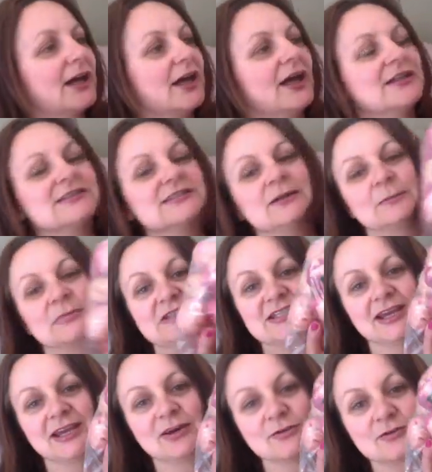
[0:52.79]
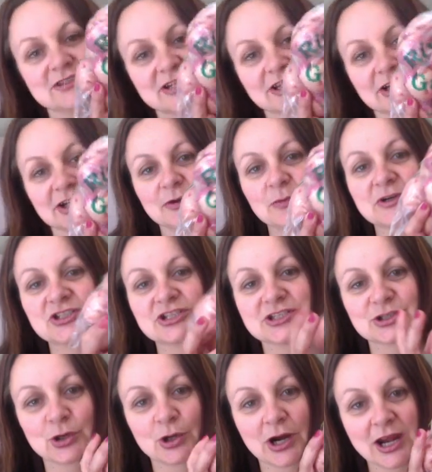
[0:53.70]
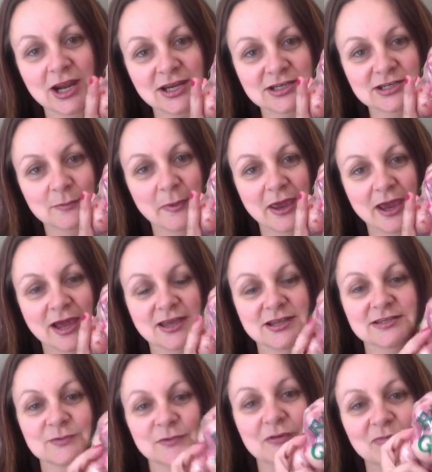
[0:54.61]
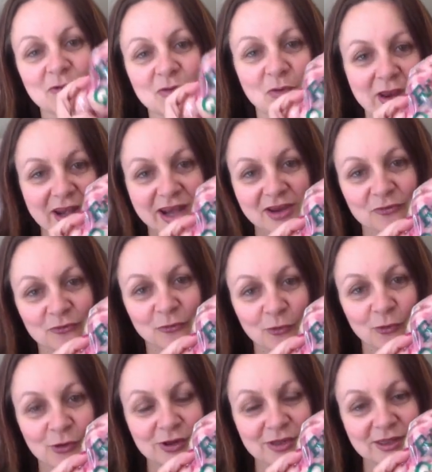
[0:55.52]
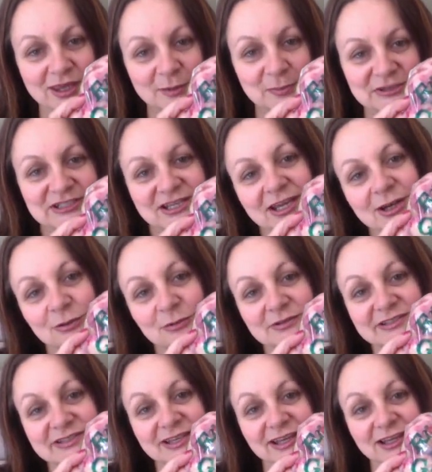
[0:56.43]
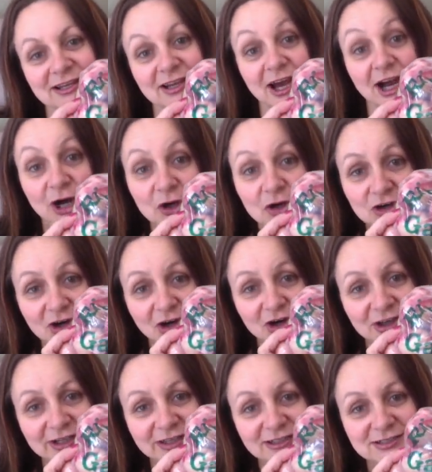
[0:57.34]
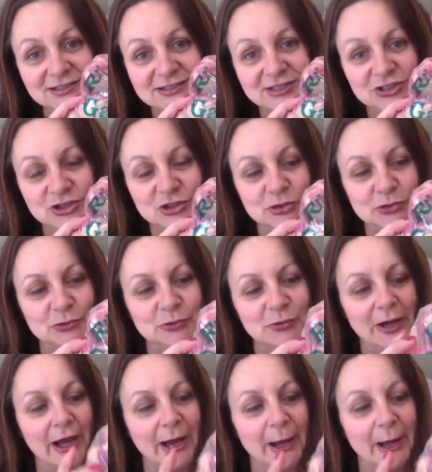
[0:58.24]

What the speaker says: Got some potatoes here, which is great because we've been waiting for the potatoes in our garden to